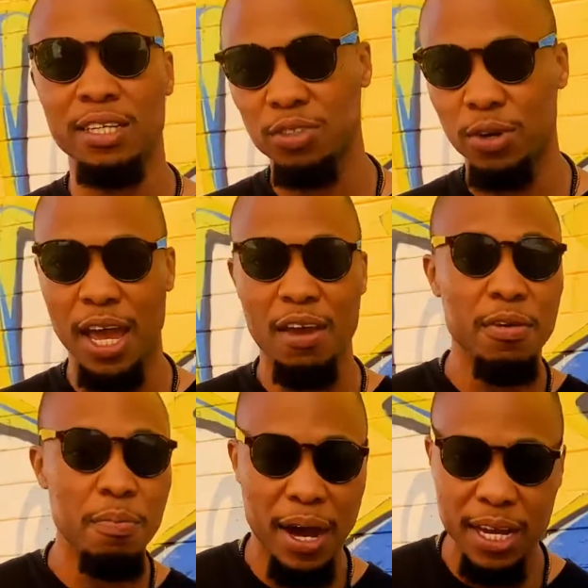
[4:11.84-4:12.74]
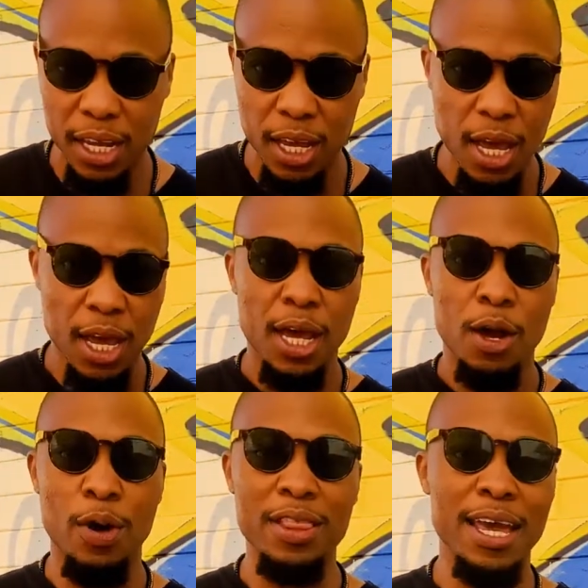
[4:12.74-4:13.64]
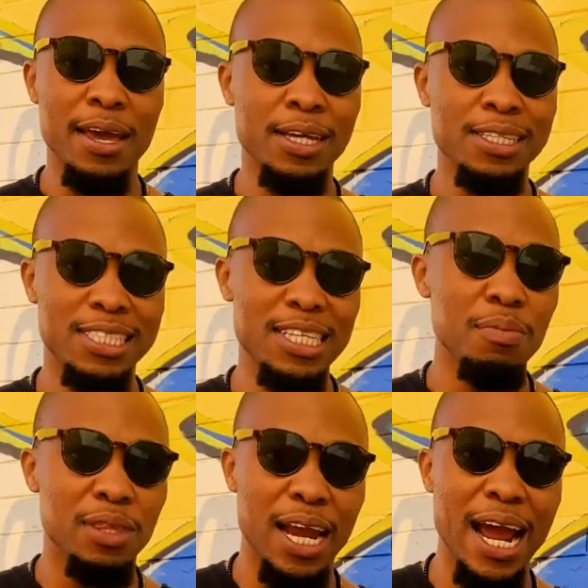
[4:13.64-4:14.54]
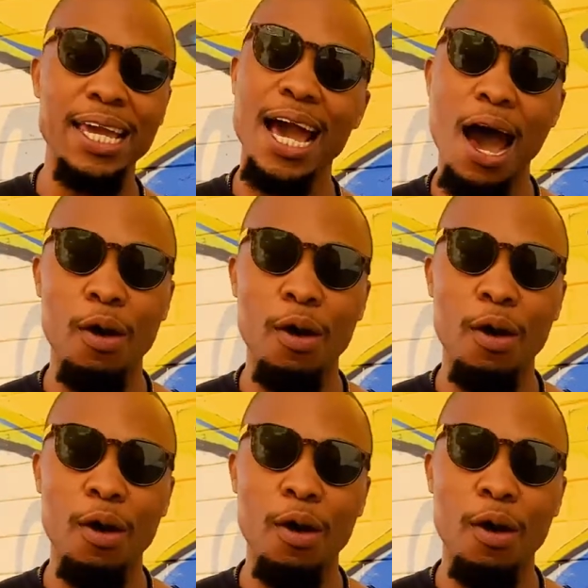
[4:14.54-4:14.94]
So everybody, when they see me, they're like, yeah,